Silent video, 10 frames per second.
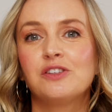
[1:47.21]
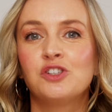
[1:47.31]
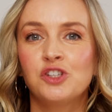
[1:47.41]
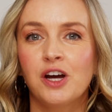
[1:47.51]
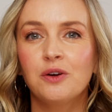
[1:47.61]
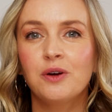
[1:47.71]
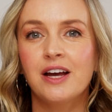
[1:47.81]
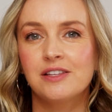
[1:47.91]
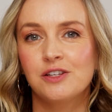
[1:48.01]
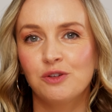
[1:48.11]
the shadow
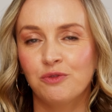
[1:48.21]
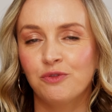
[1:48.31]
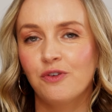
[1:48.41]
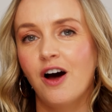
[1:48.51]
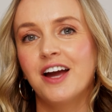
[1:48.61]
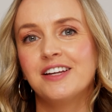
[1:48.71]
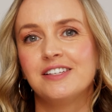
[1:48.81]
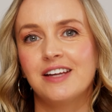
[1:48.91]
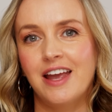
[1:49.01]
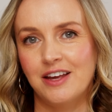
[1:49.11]
has a
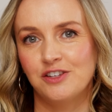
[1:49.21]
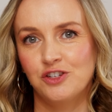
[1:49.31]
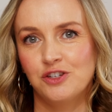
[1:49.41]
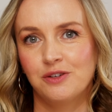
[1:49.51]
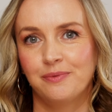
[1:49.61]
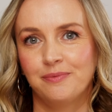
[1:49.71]
defined edge.